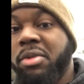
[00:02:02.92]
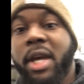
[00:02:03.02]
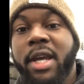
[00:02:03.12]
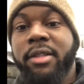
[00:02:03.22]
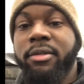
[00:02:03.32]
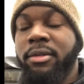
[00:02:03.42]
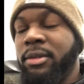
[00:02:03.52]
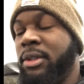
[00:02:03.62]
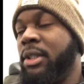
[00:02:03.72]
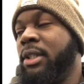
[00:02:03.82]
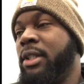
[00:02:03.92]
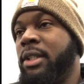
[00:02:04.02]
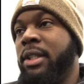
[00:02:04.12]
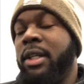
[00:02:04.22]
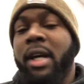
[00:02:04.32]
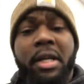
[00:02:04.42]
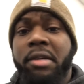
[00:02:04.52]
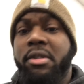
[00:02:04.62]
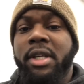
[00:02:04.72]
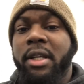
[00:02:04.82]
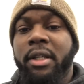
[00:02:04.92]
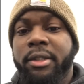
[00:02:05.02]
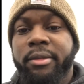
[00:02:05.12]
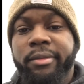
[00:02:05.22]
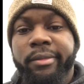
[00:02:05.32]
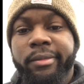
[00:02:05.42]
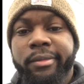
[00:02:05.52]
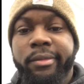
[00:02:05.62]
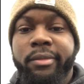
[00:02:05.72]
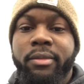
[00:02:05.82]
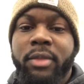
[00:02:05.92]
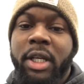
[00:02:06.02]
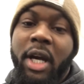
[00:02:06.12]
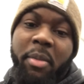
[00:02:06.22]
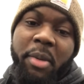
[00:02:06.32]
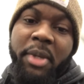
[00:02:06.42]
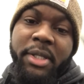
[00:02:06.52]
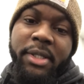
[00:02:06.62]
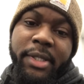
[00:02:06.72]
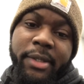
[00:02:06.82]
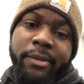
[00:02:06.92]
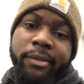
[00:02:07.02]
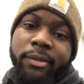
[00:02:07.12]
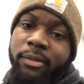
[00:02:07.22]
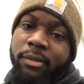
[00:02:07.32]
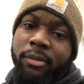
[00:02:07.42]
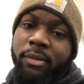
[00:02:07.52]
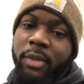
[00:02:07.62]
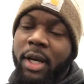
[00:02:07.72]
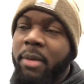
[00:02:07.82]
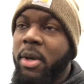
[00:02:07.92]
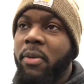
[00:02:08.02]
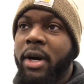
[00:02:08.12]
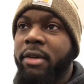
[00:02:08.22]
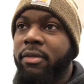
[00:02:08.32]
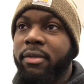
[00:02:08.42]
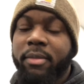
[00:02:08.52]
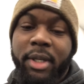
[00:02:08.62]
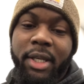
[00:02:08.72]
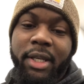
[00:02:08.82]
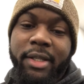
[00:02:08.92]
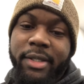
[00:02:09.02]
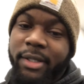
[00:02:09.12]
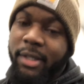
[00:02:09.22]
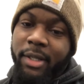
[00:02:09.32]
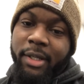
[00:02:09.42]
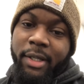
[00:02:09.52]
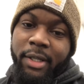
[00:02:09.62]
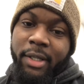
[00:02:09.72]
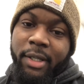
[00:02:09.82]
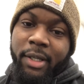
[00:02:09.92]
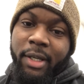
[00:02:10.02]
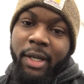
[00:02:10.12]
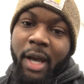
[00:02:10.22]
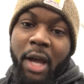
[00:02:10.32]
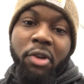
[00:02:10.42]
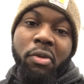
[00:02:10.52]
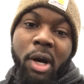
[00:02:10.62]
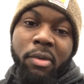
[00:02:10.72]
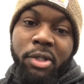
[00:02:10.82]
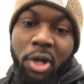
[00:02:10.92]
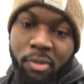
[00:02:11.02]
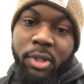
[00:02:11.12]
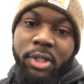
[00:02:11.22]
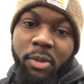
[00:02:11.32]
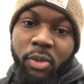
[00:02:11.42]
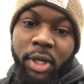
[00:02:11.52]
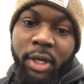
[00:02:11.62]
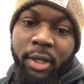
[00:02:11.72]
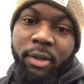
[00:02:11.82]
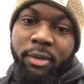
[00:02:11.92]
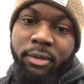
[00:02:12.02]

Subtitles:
was hating. I never said nothing. I got my business. I got my wife, my kids. I knew I was going somewhere.